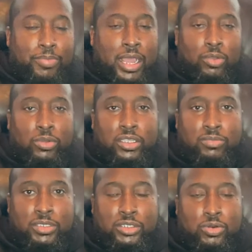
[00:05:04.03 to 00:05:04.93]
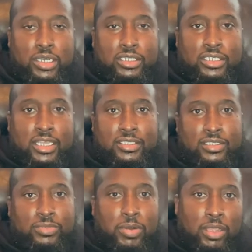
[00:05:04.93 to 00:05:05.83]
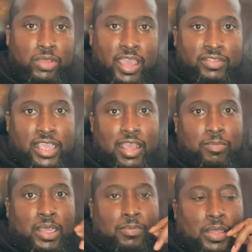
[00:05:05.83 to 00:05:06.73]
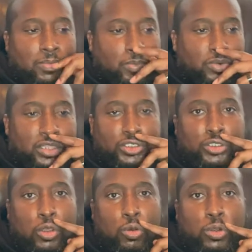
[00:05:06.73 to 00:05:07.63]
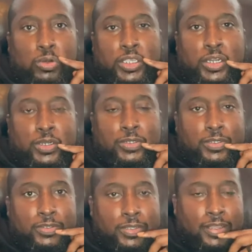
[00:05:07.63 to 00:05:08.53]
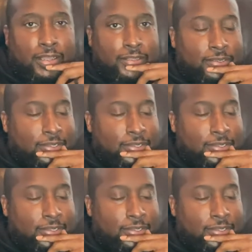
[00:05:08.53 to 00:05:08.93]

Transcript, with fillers: I probably wouldn't even be doing it justice. Probably would have to have my, my, my brother Soul on here uh,